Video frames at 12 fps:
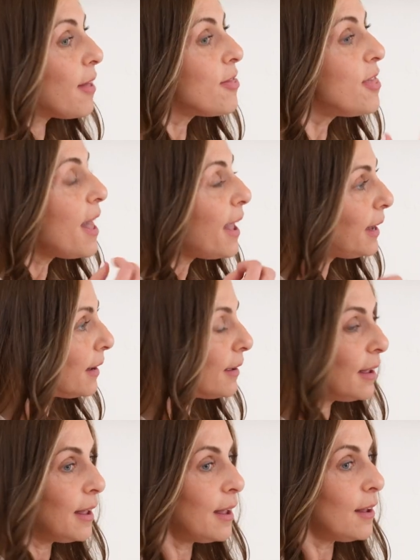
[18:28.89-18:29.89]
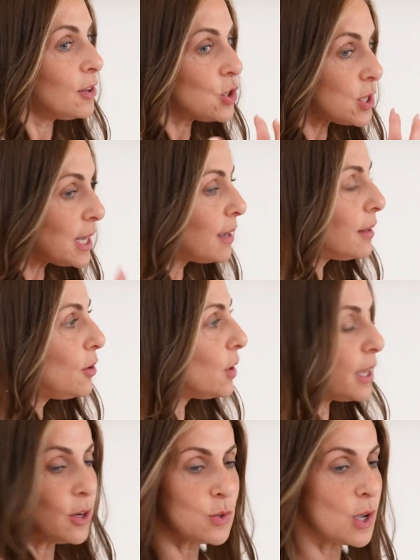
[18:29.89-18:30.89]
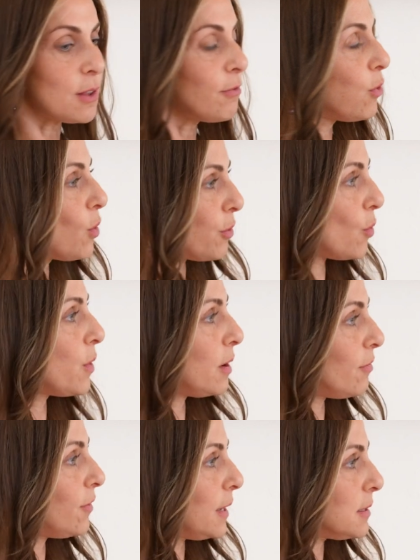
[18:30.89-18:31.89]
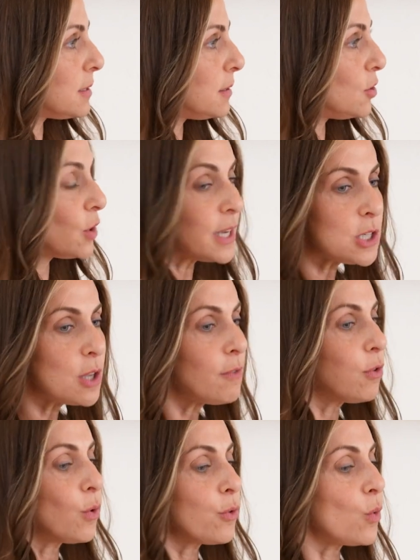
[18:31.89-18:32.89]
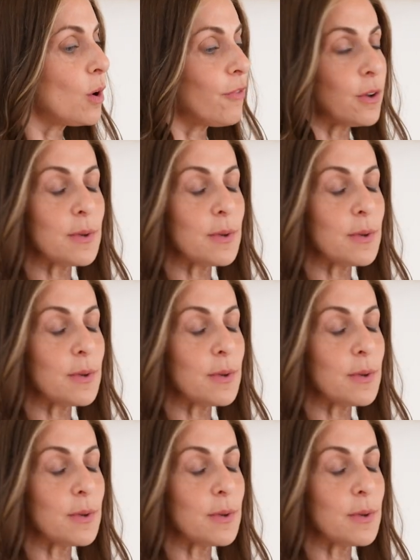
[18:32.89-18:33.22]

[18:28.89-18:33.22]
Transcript: Then, just like a little kid who's on the floor throwing a fit. Your kid's on the floor throwing a fit.